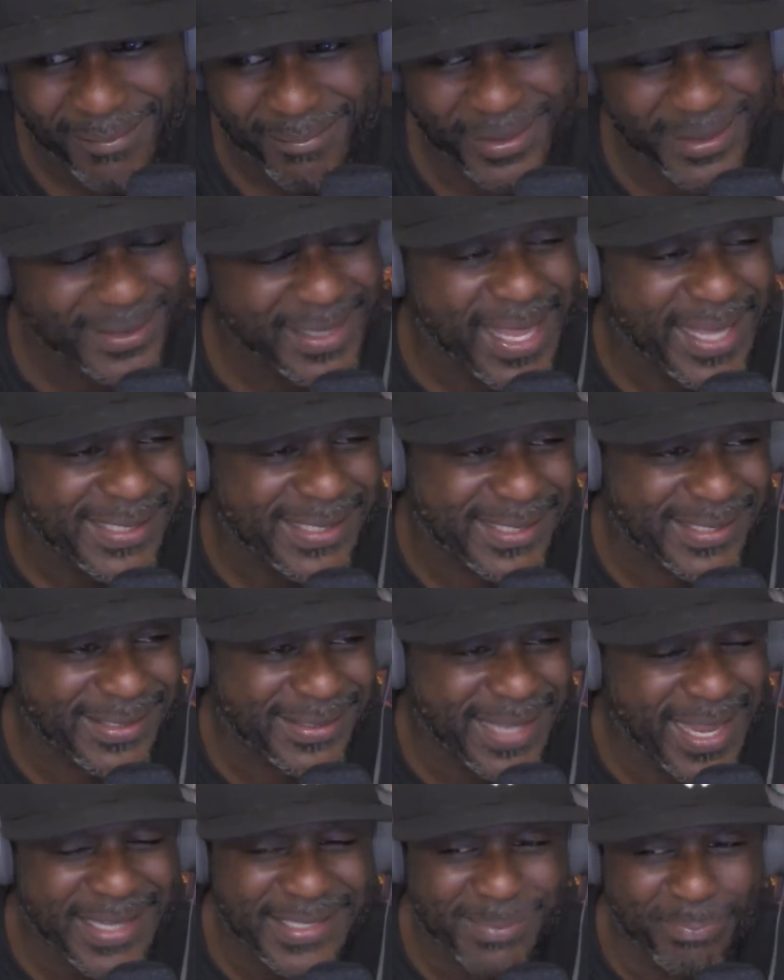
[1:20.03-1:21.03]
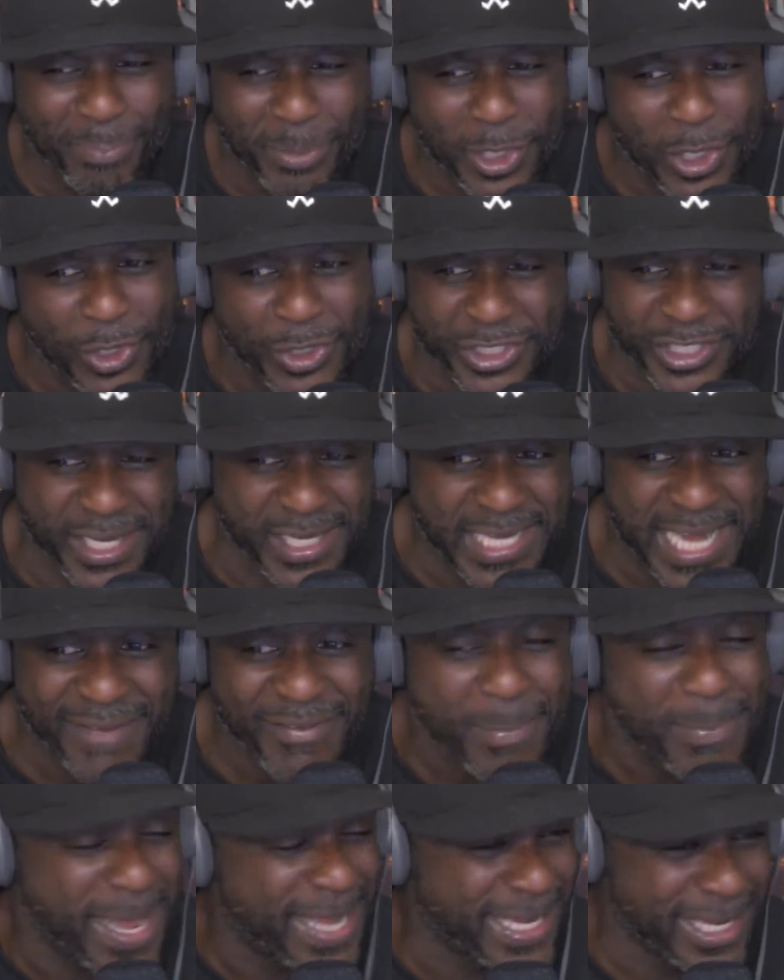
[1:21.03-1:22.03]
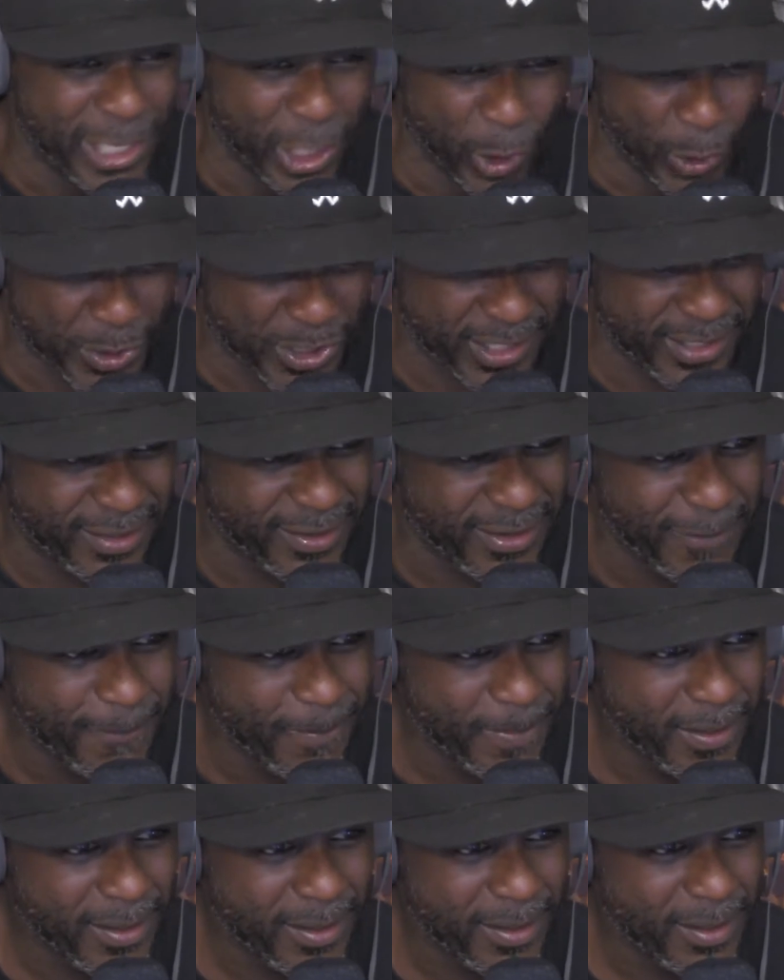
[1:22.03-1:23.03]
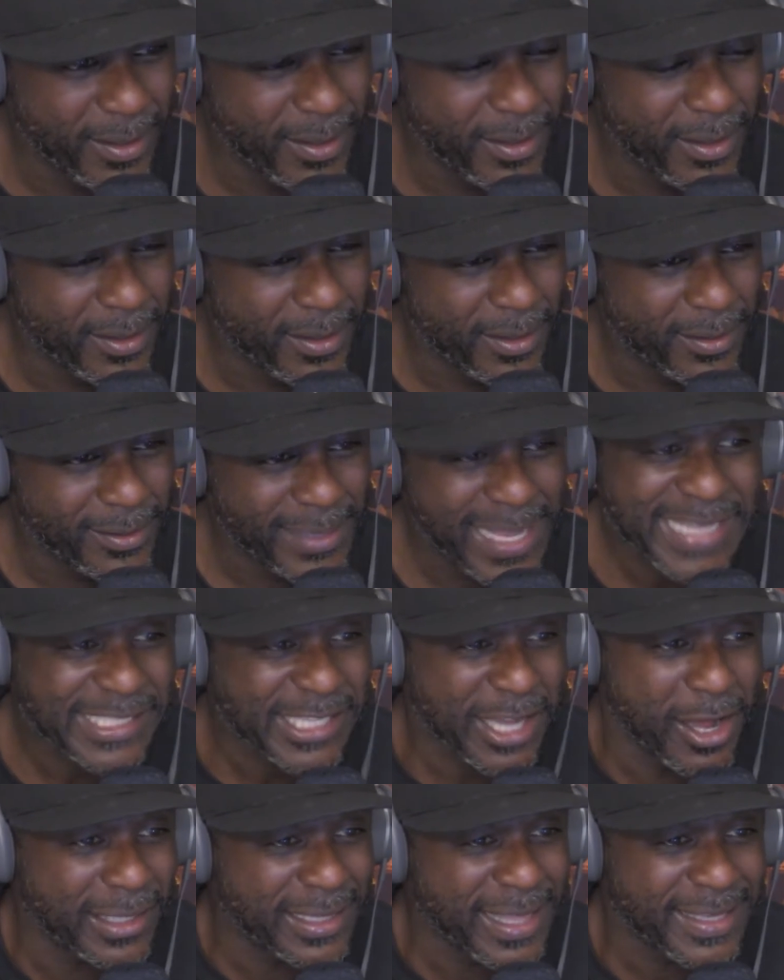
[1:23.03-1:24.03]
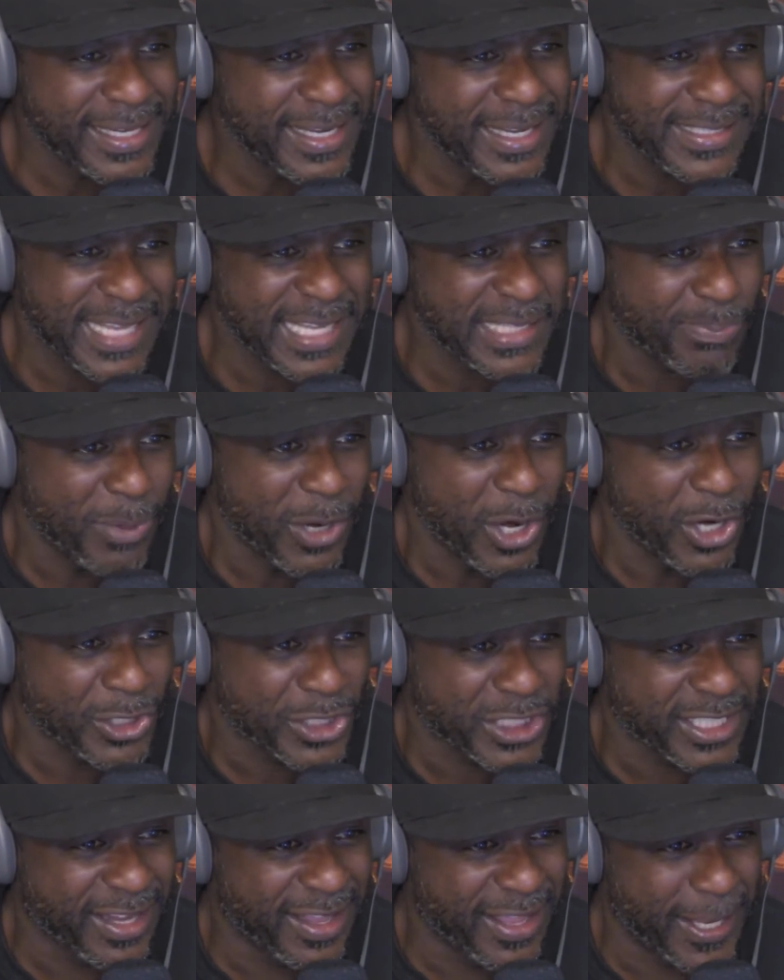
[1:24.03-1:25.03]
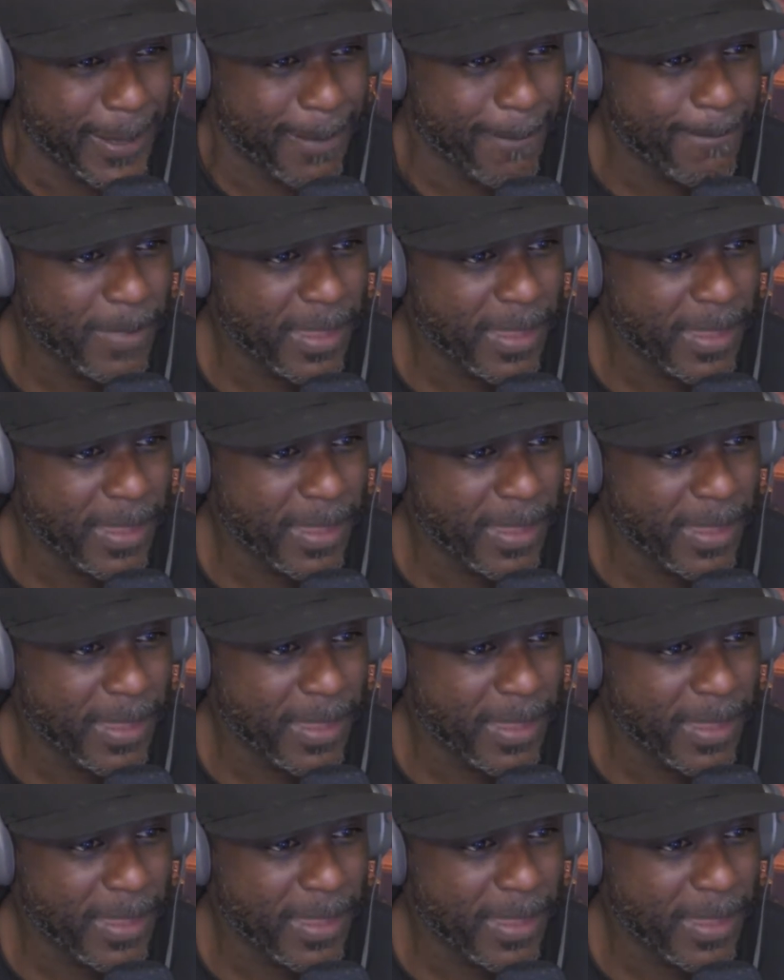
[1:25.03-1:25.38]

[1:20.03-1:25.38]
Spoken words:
But that's bullshit, and everybody knows it. That's all that is. That's bullshit.